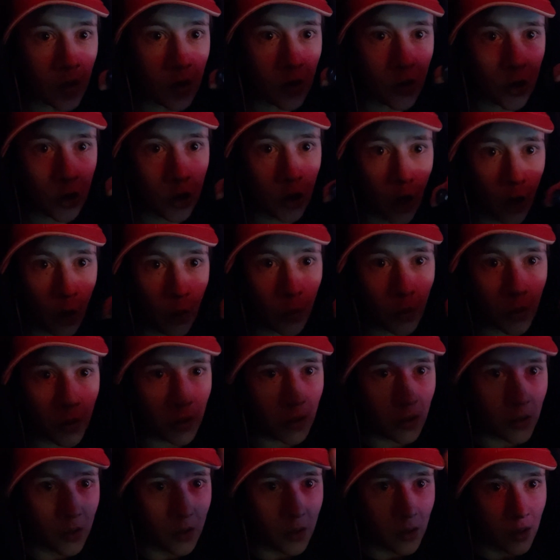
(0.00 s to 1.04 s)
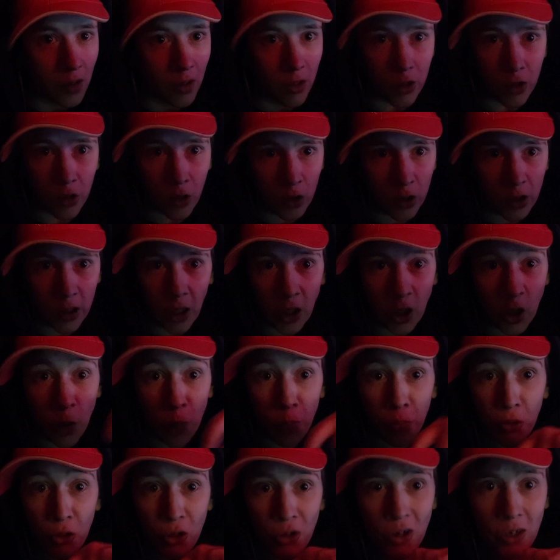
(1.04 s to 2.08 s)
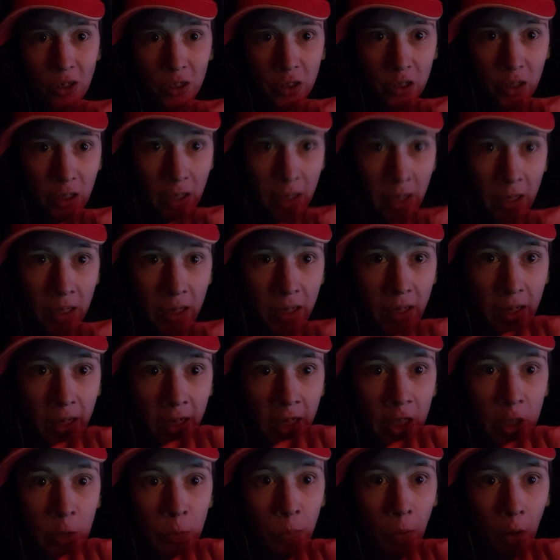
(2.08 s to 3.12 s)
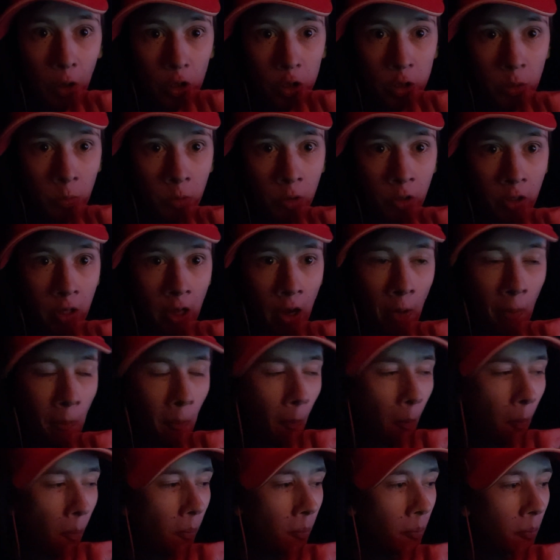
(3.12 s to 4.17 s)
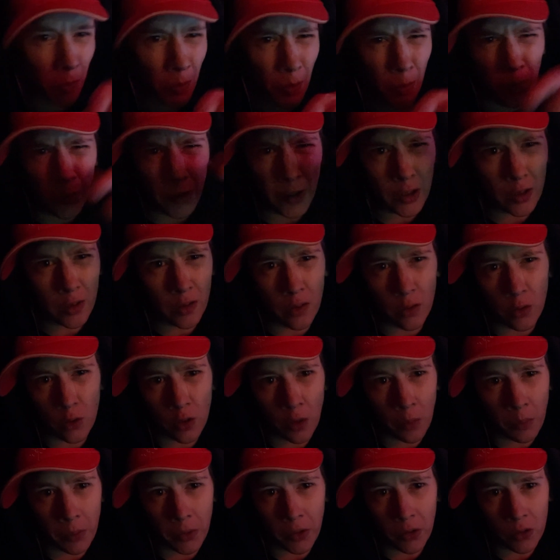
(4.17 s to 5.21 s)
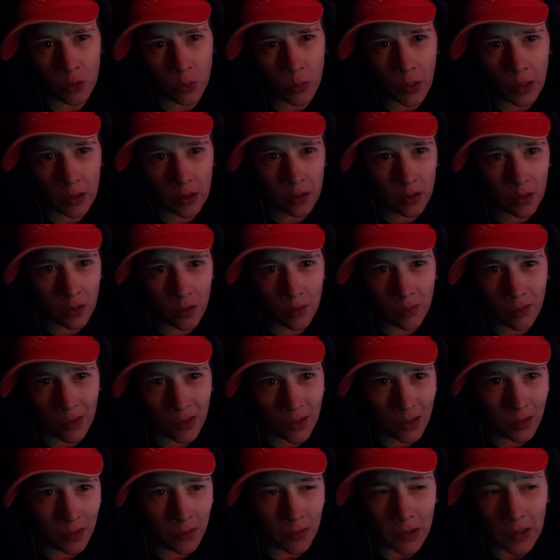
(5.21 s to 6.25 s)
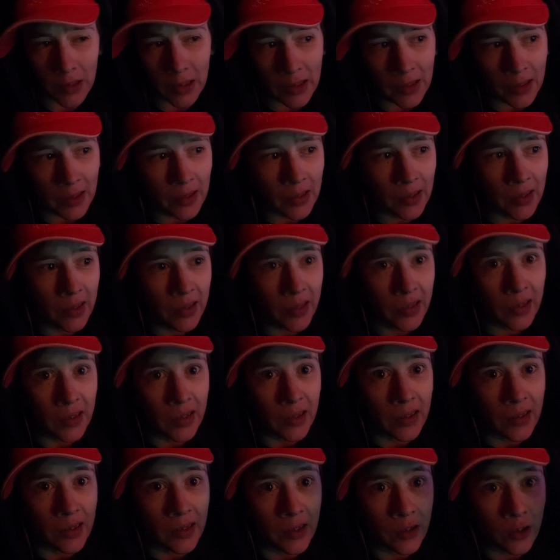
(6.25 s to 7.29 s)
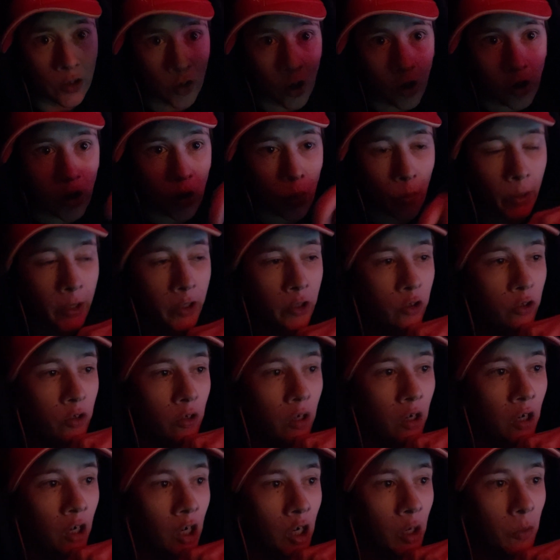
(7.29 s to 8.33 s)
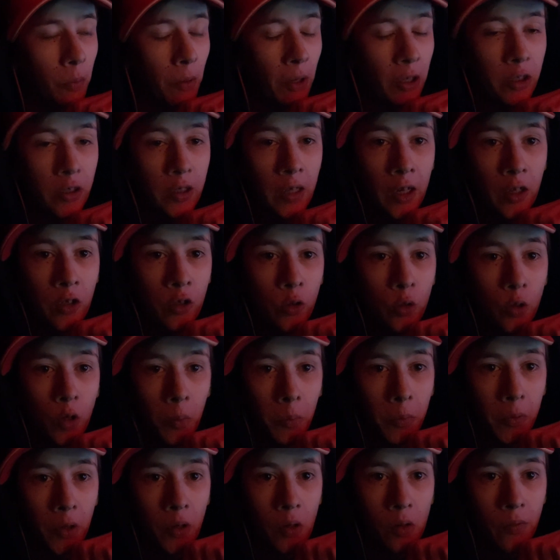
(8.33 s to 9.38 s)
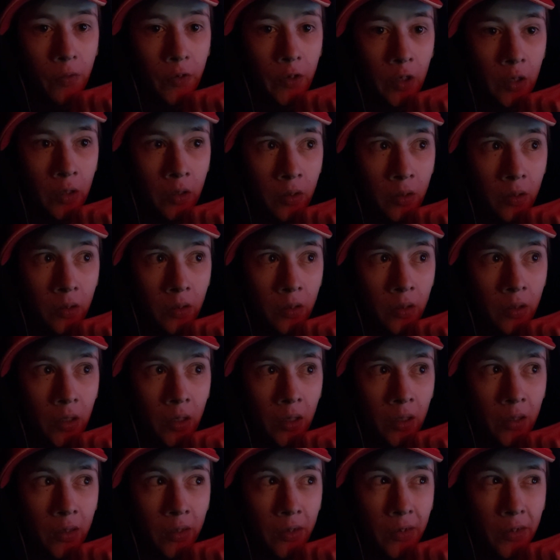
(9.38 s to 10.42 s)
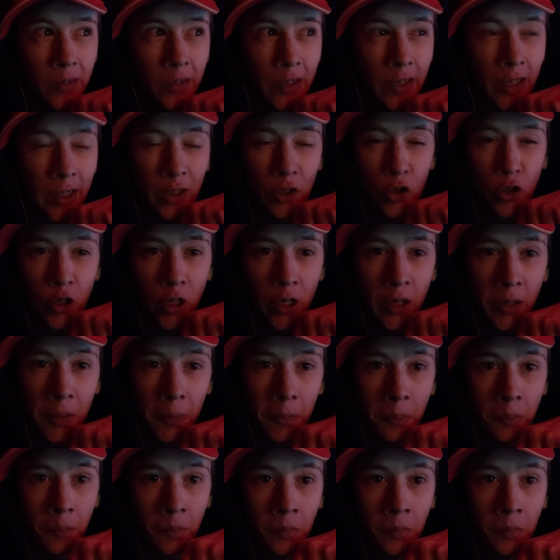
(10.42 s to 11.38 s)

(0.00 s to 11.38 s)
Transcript: So, as long as I don't procrastinate, it's possible now. Also, mum needs to use computer as well, so, you know. Talking of which, I uh, plan to get a new computer within the next year.